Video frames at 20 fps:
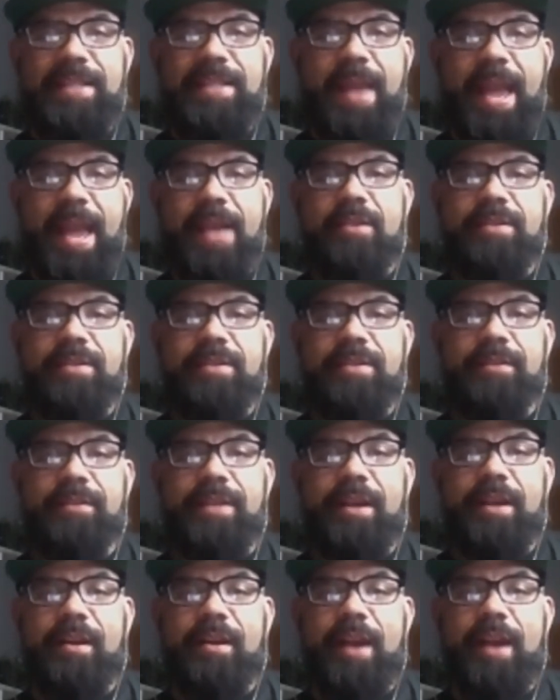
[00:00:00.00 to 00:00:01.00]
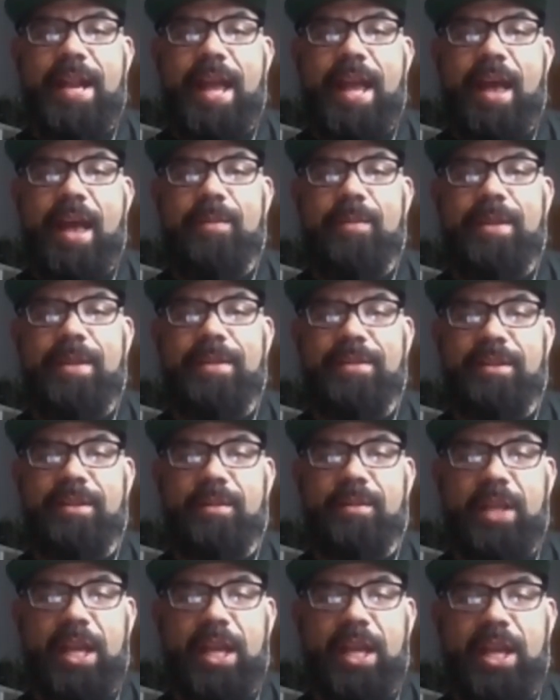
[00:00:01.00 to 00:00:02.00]
haters out there right now because they're going
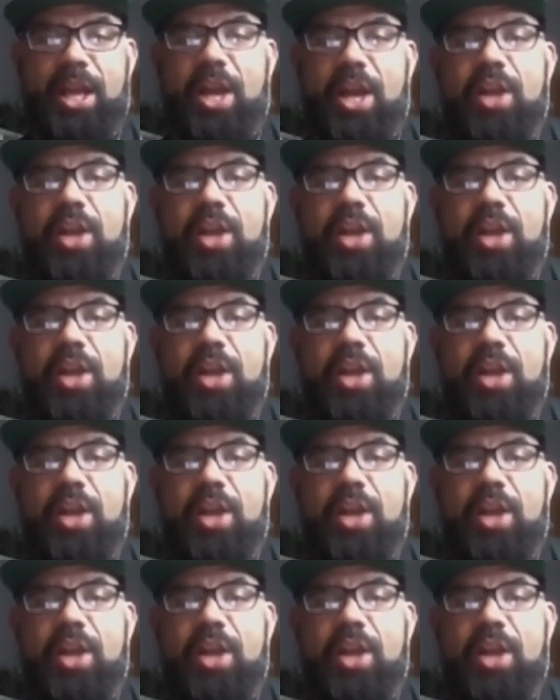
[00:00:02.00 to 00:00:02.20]
to be like,